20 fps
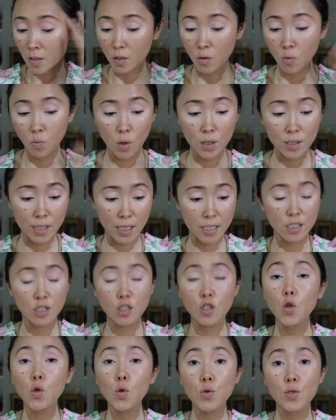was
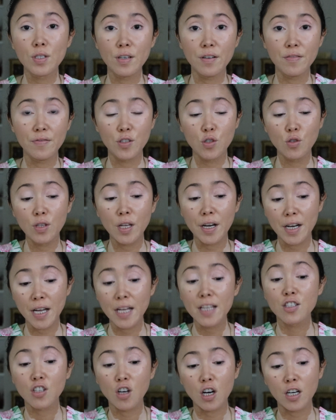exclusive to the
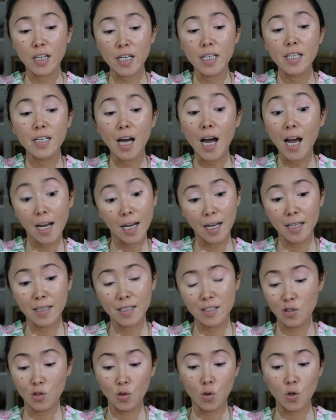Nantucket Island
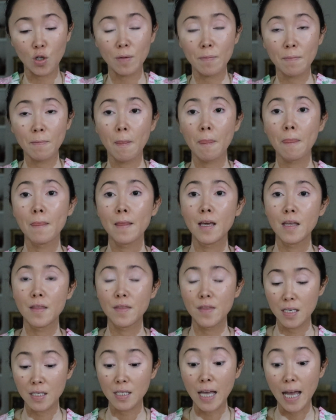store,
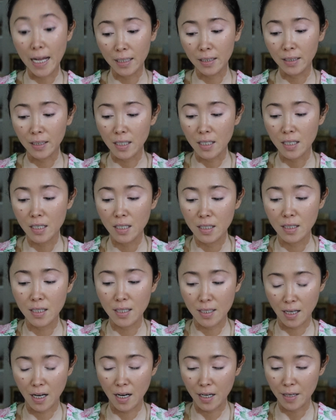this Ellie
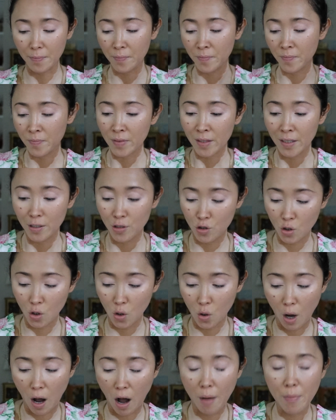design.
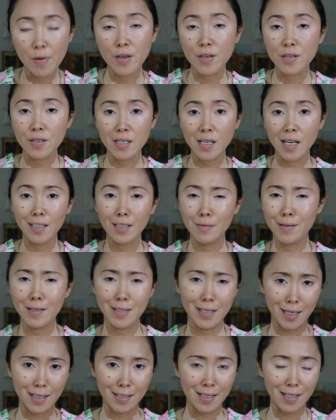So obviously I live in
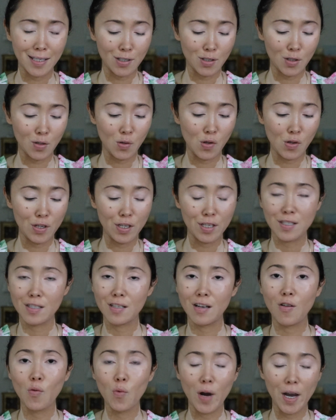Texas, so there's
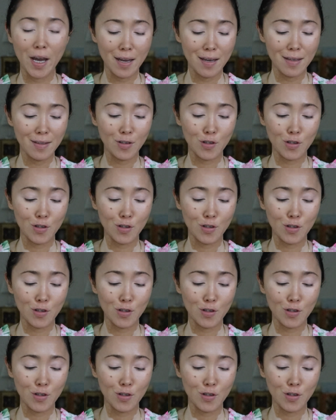no way